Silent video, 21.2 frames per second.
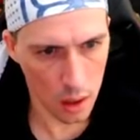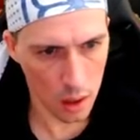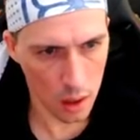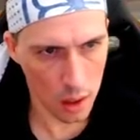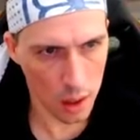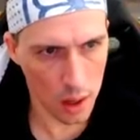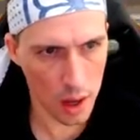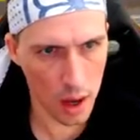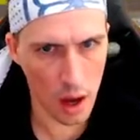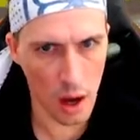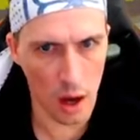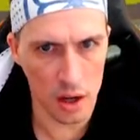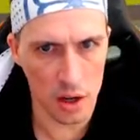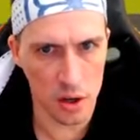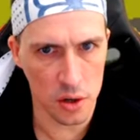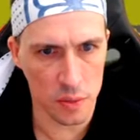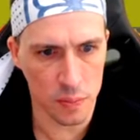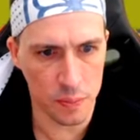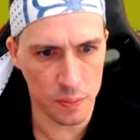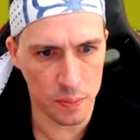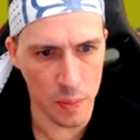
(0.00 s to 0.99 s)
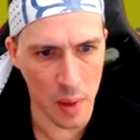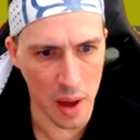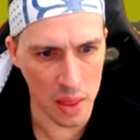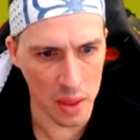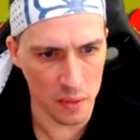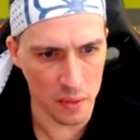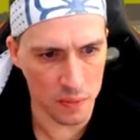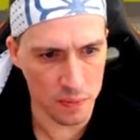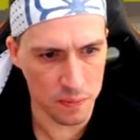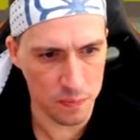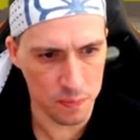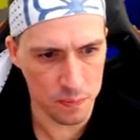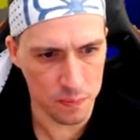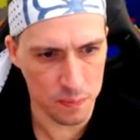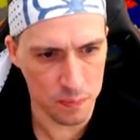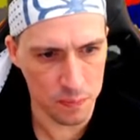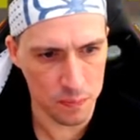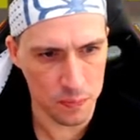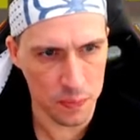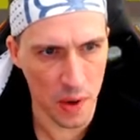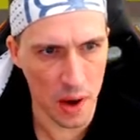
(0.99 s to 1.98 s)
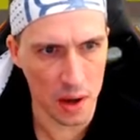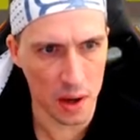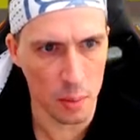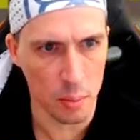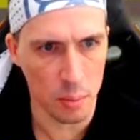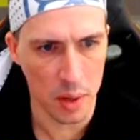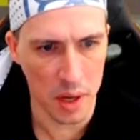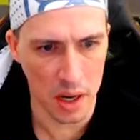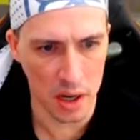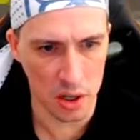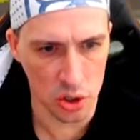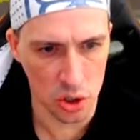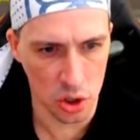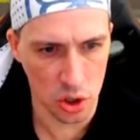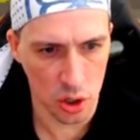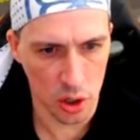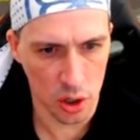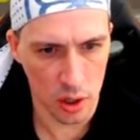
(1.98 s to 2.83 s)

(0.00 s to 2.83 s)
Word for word: Oh, you motherfucker bitch.